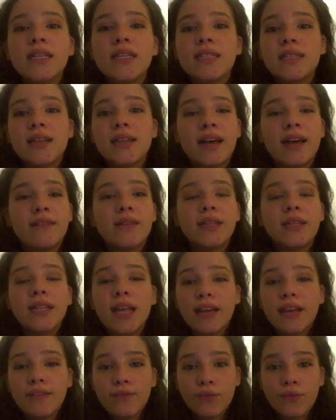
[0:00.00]
to have a
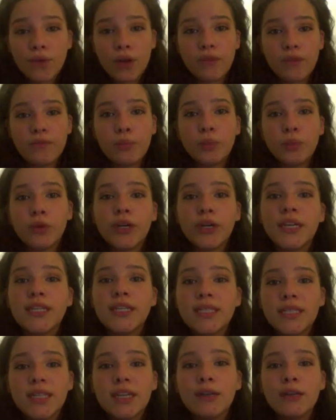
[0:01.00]
life of
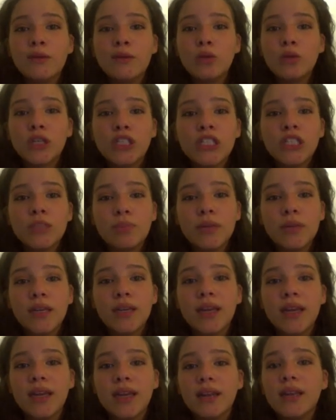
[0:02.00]
praising and
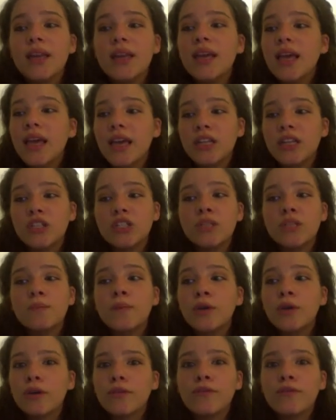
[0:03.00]
worshiping and just
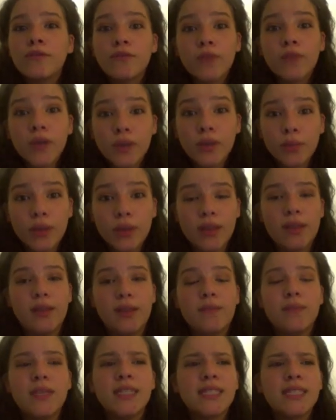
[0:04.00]
pure fun with him,
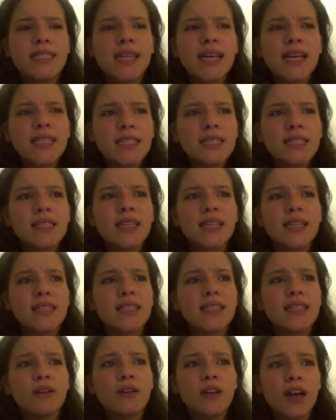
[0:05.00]
because that's
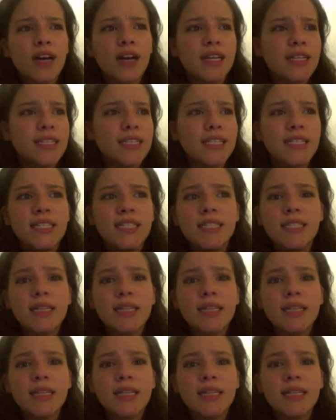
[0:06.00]
how God is.